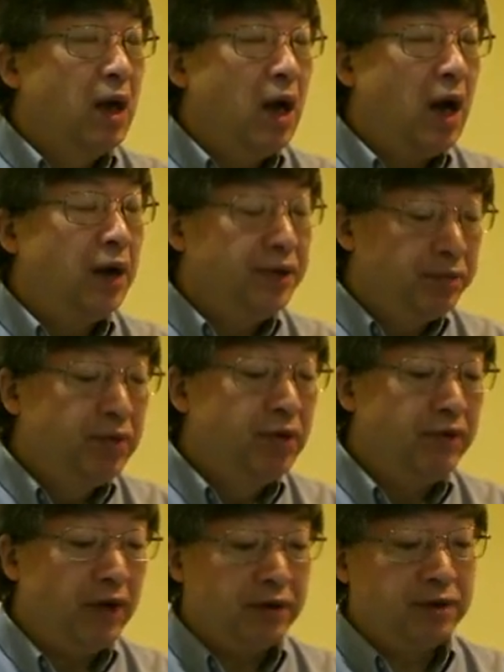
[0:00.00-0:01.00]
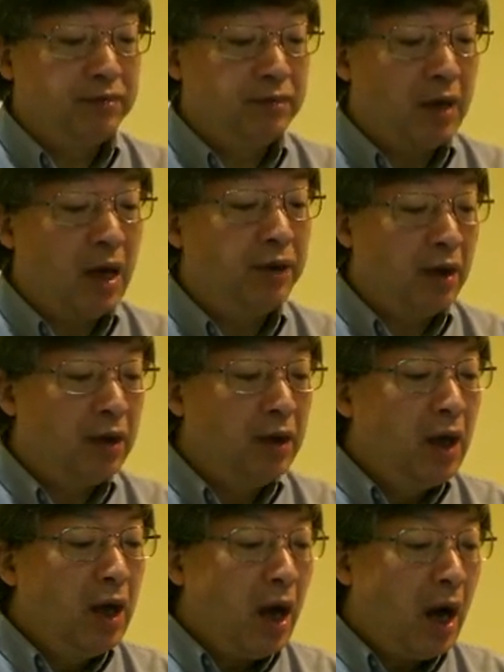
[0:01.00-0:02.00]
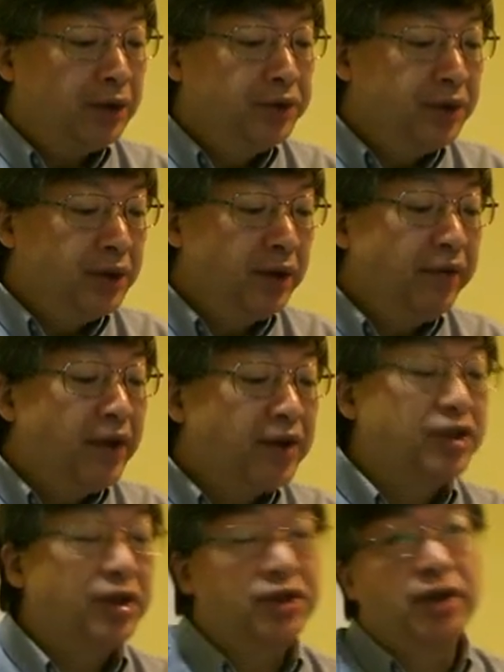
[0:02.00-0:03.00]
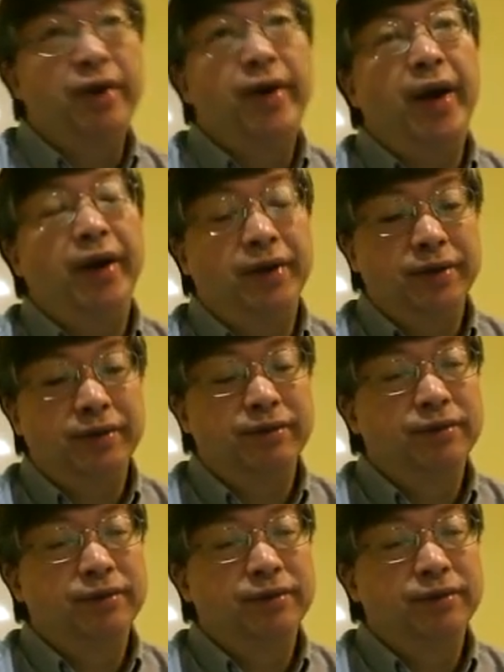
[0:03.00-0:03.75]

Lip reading: How do you prove this? How do you know this is correct?